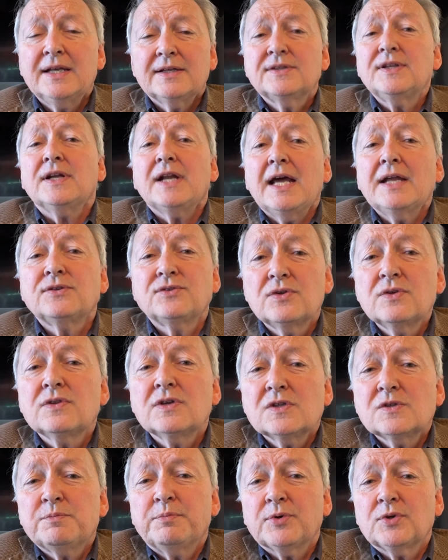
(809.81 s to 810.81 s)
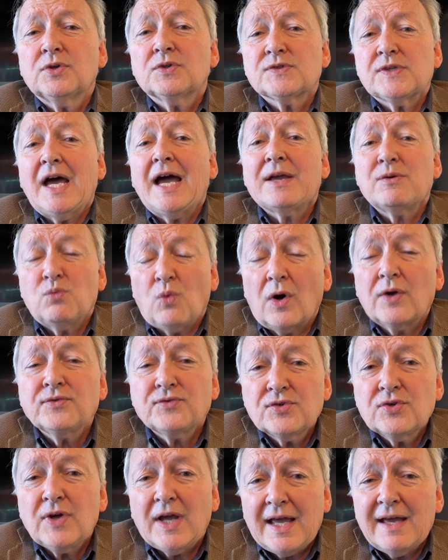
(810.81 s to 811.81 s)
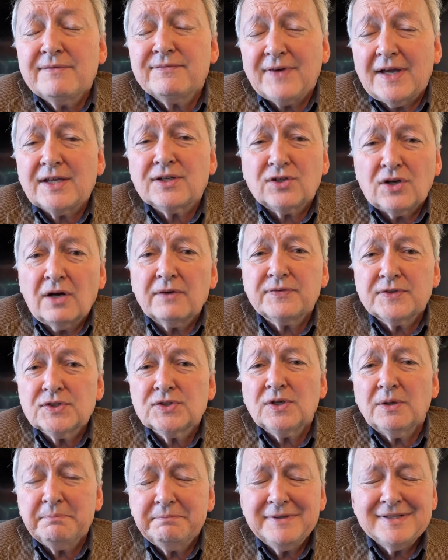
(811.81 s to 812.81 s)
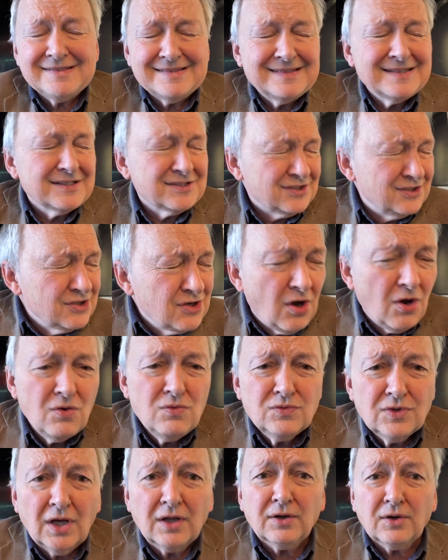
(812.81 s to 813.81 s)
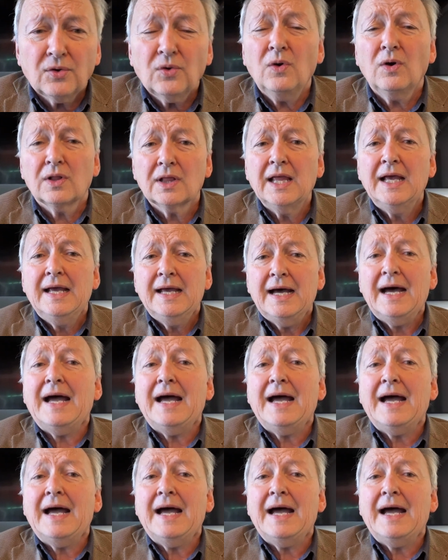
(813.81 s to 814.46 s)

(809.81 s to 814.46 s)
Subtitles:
Did I do this because I want to have a coffee shop business? No, not at all.